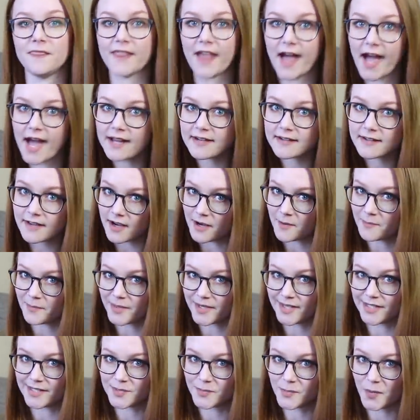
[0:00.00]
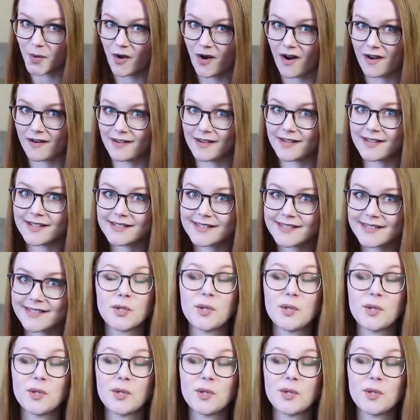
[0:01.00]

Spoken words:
that company's products.